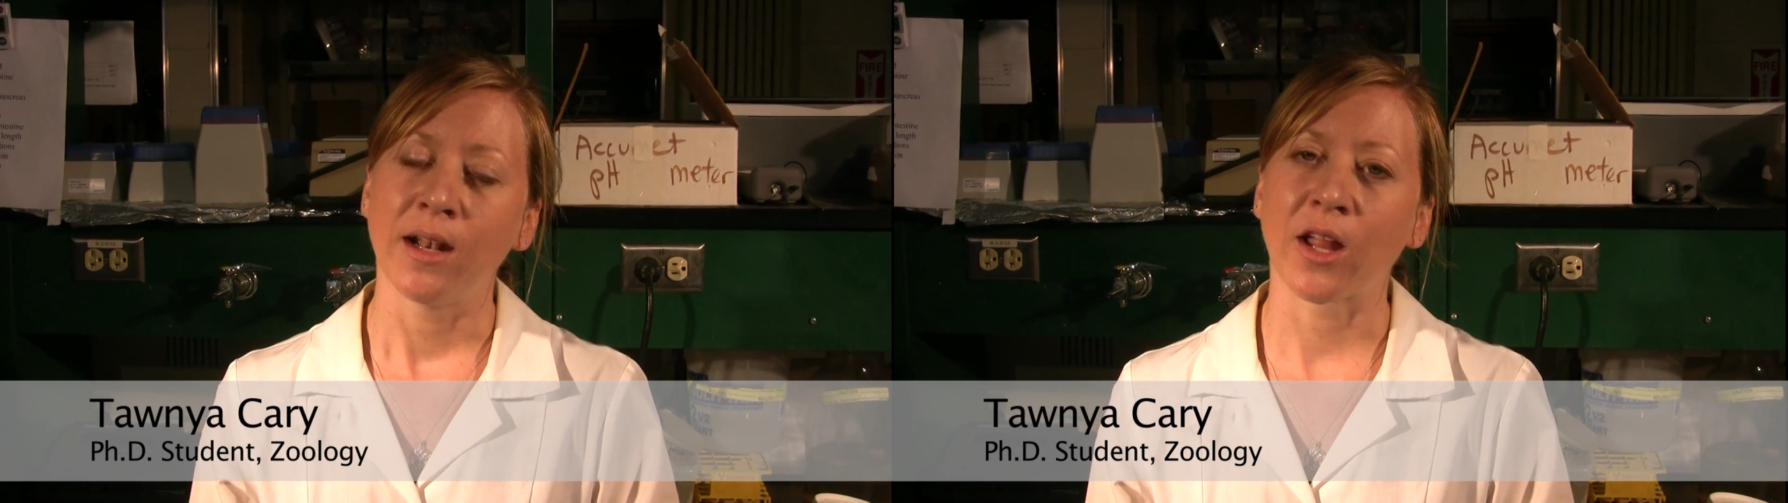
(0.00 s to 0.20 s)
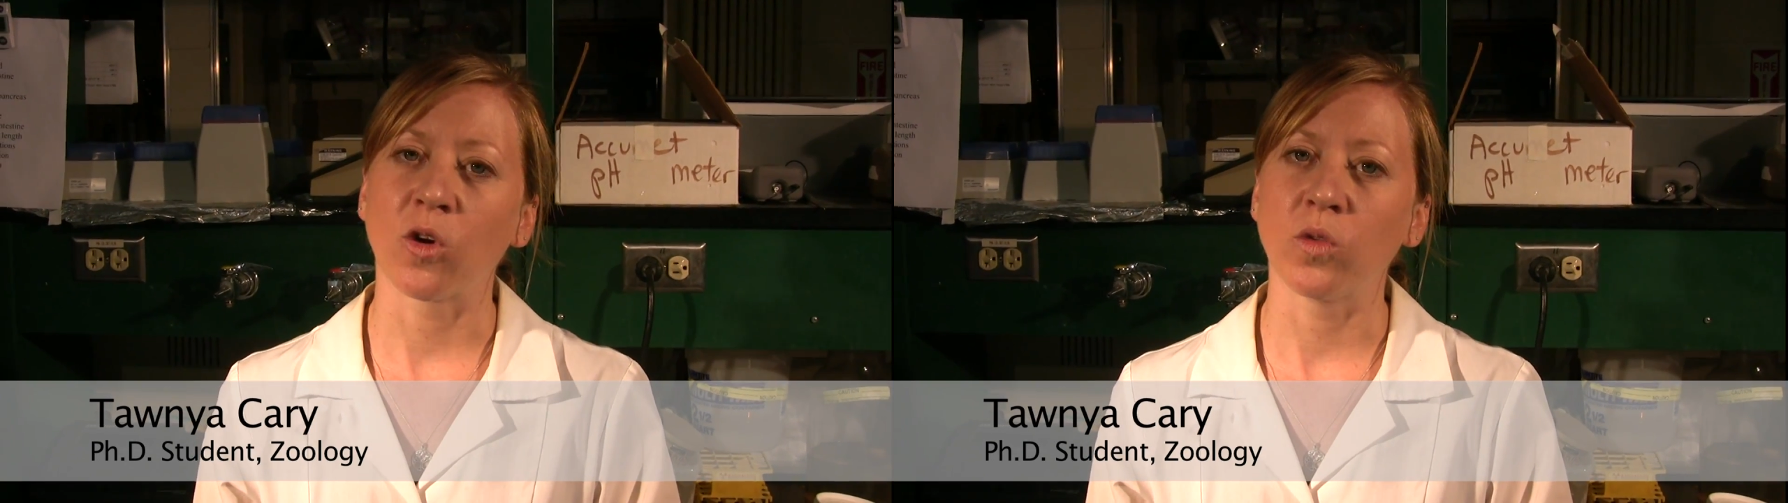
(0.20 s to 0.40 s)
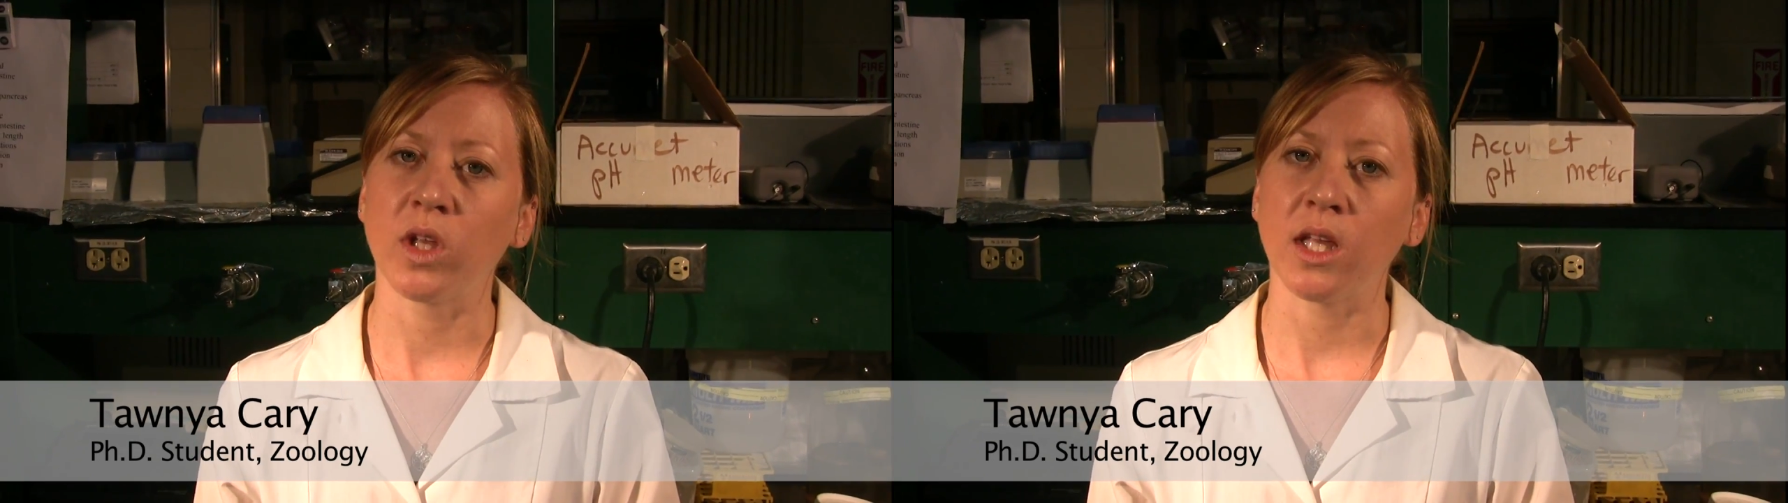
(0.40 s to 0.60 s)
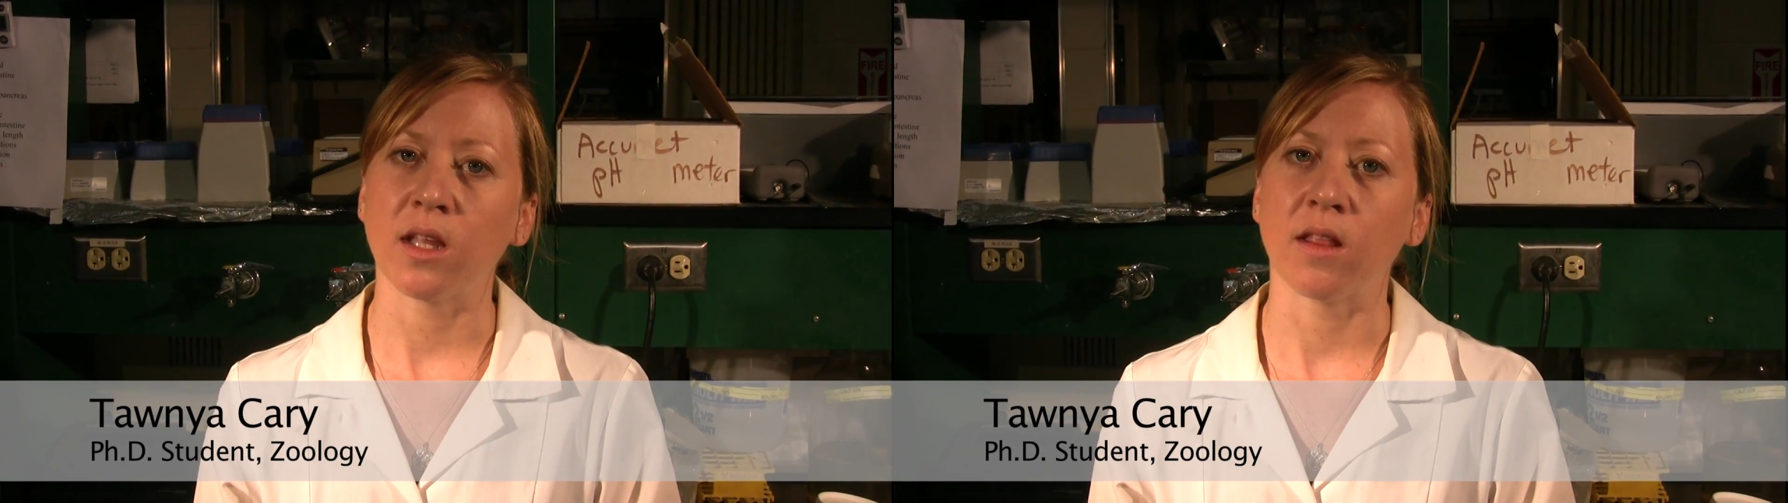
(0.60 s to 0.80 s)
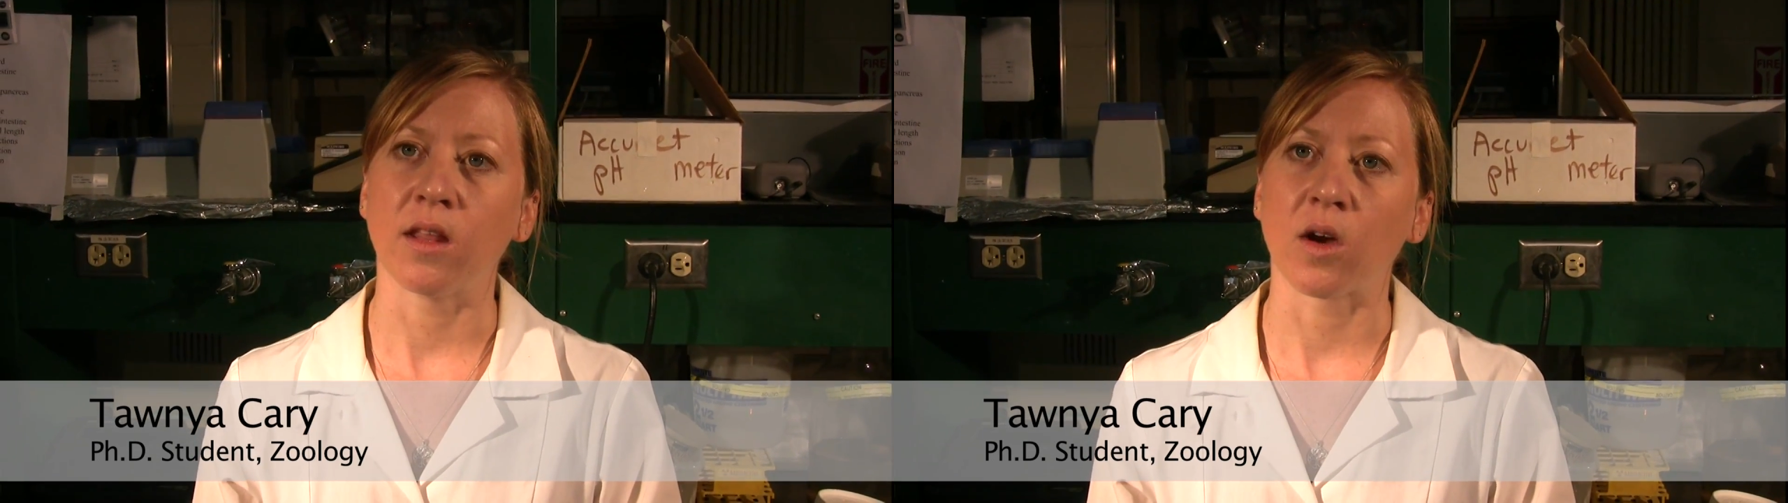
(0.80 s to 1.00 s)
not only
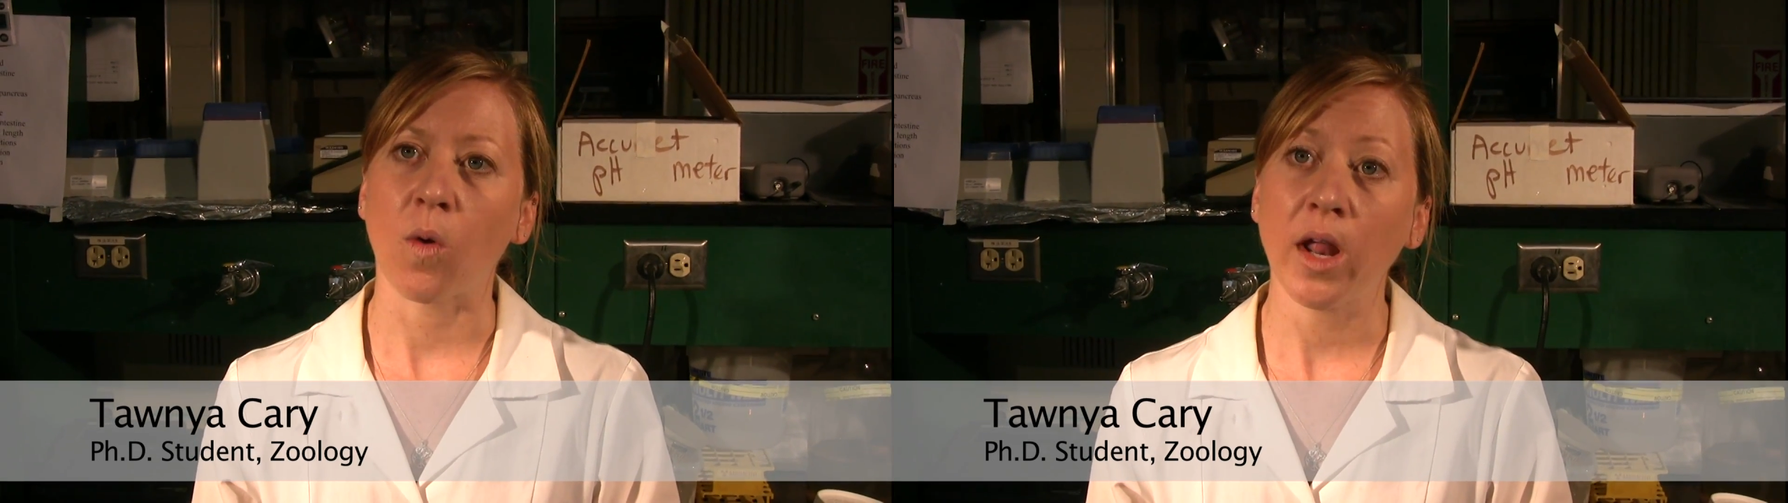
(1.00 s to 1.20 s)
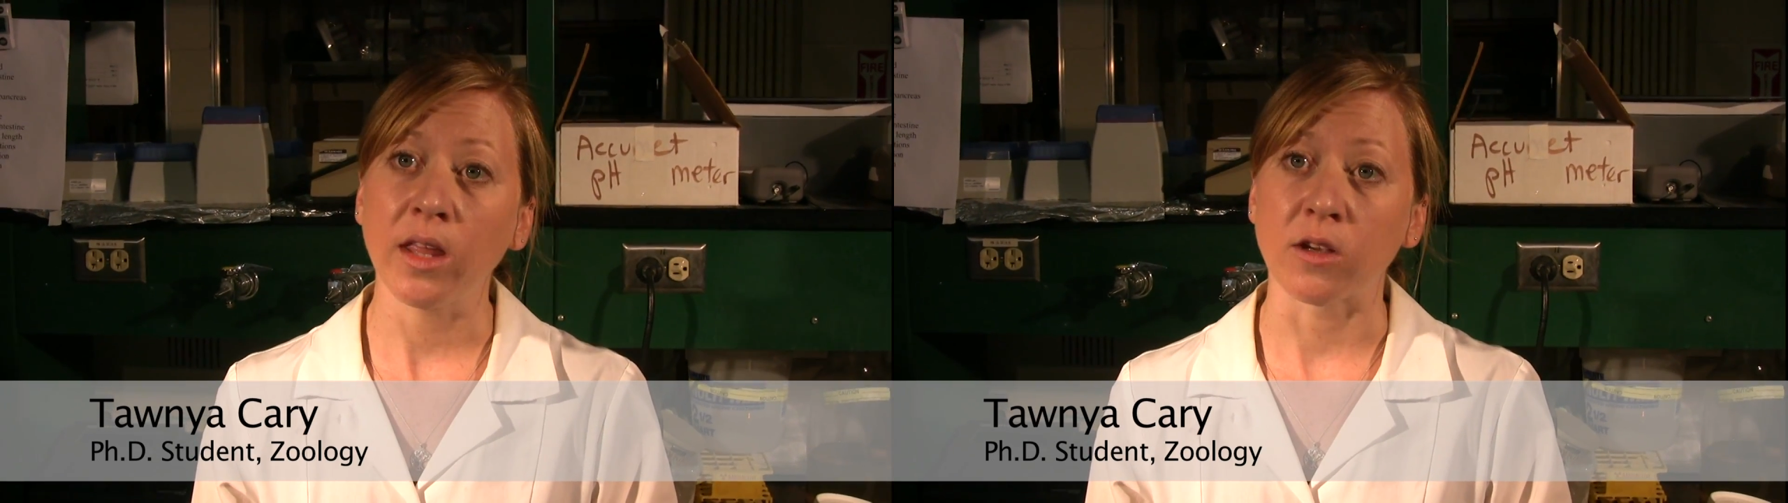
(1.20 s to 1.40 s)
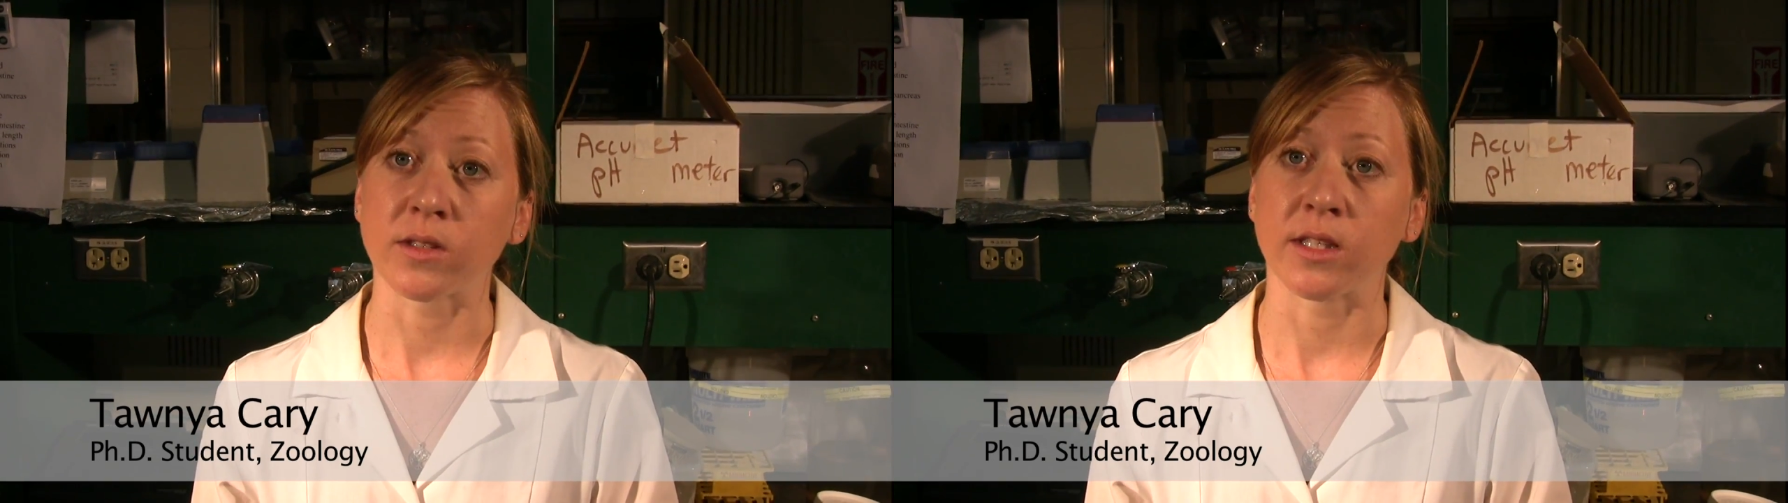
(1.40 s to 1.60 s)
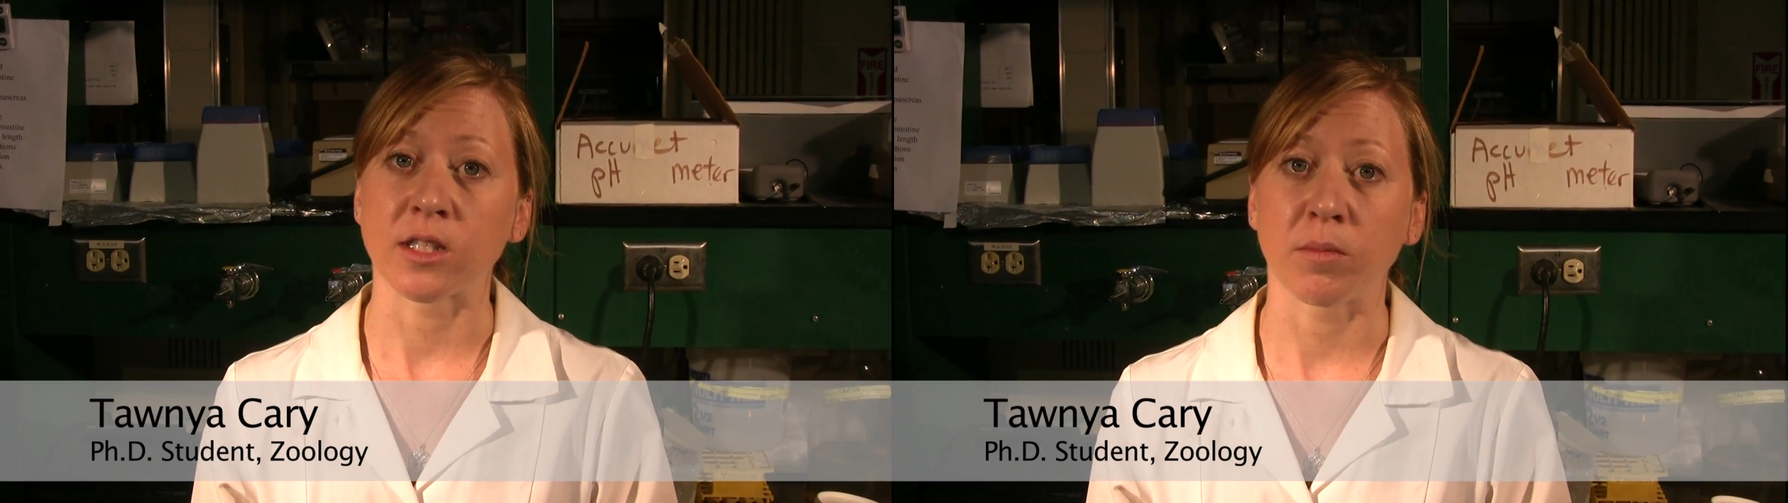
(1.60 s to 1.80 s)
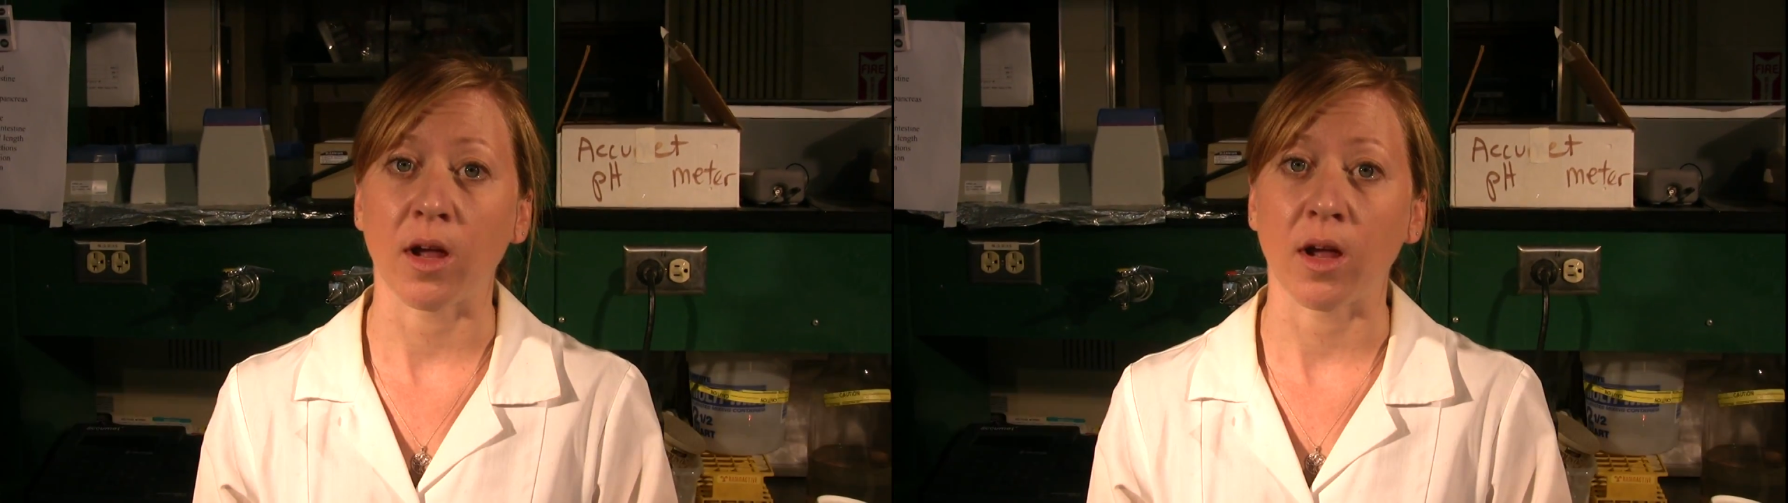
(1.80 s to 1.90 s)
in the aquatic ecosystem,